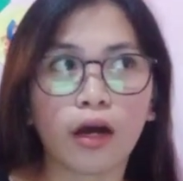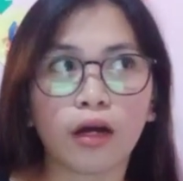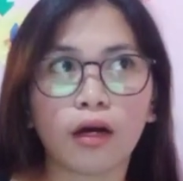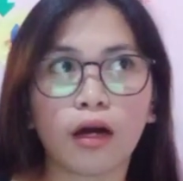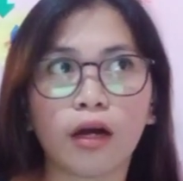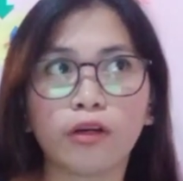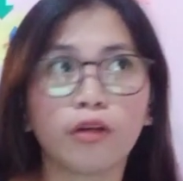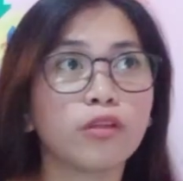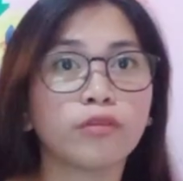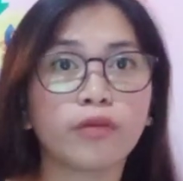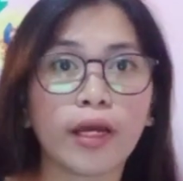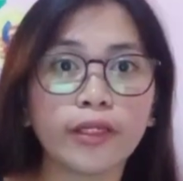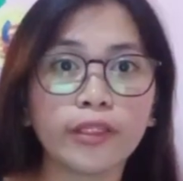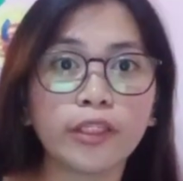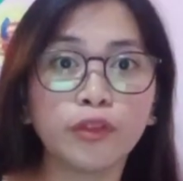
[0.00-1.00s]
are
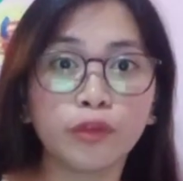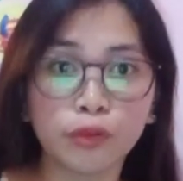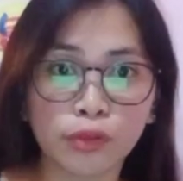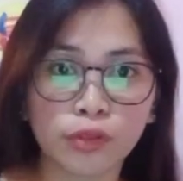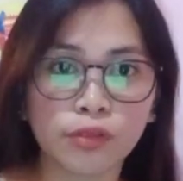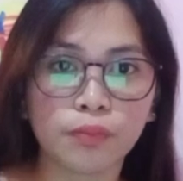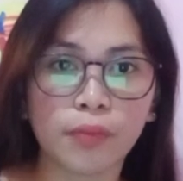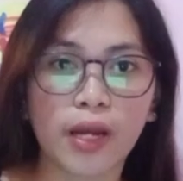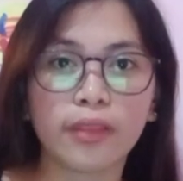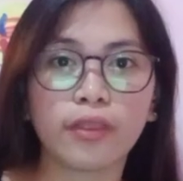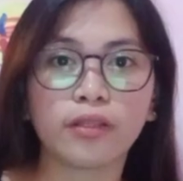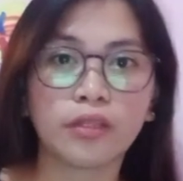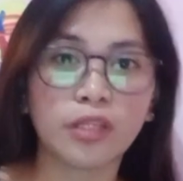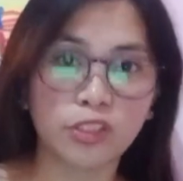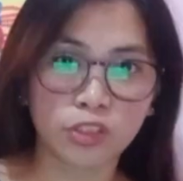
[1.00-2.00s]
already used by
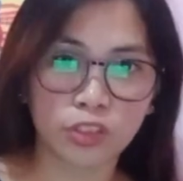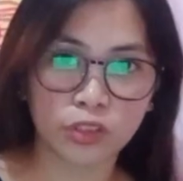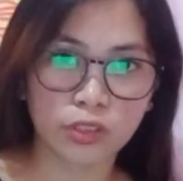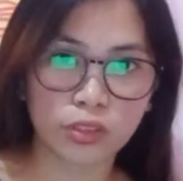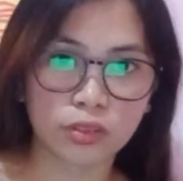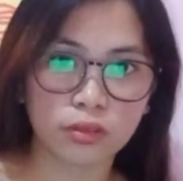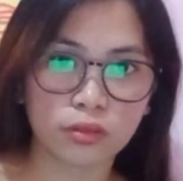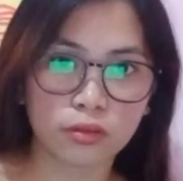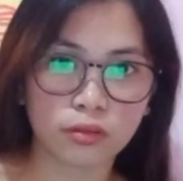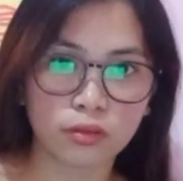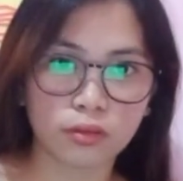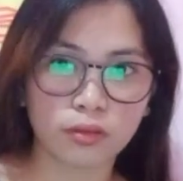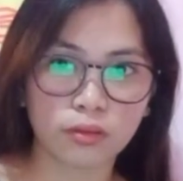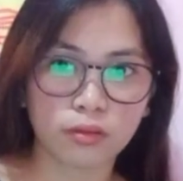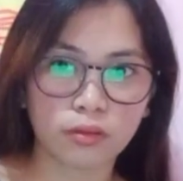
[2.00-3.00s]
the teachers.
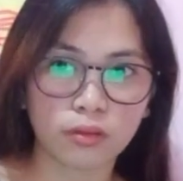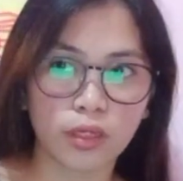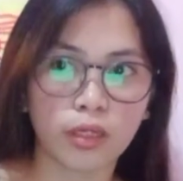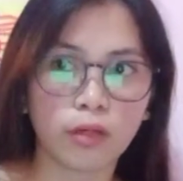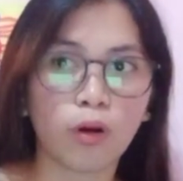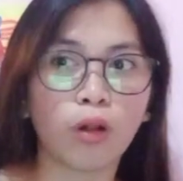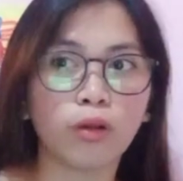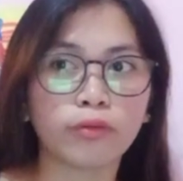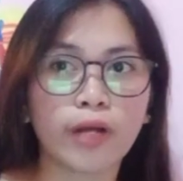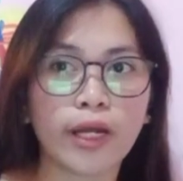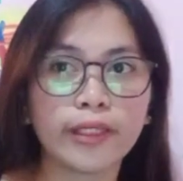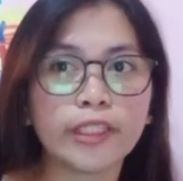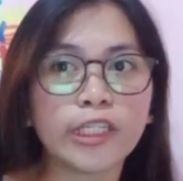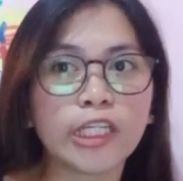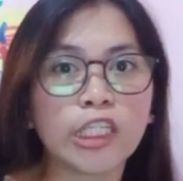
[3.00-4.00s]
They
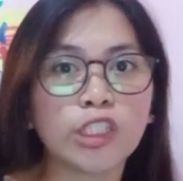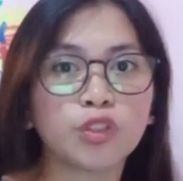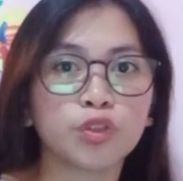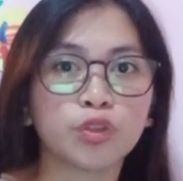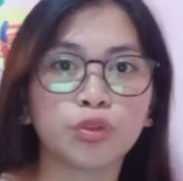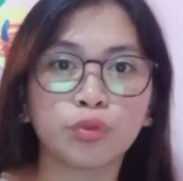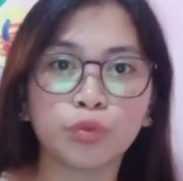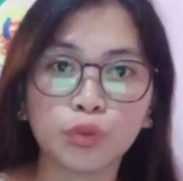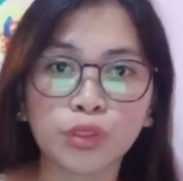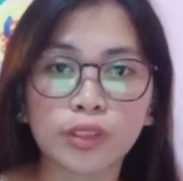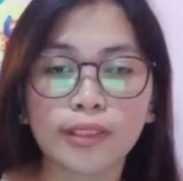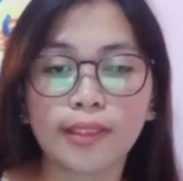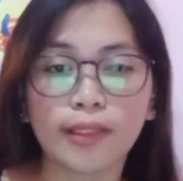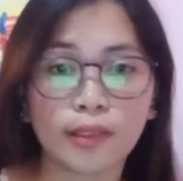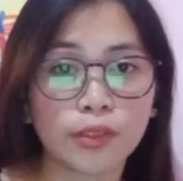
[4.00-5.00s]
already introduced
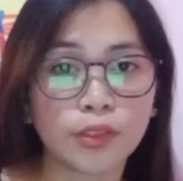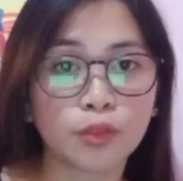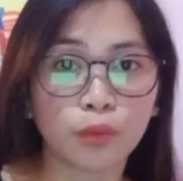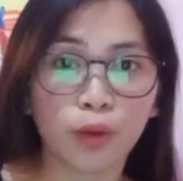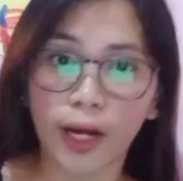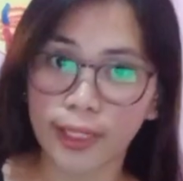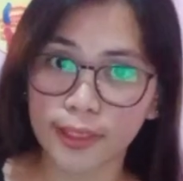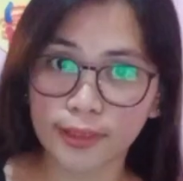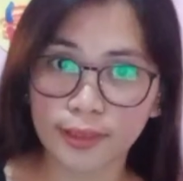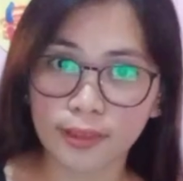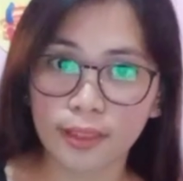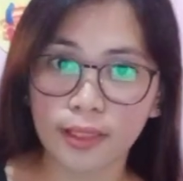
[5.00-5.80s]
this to us.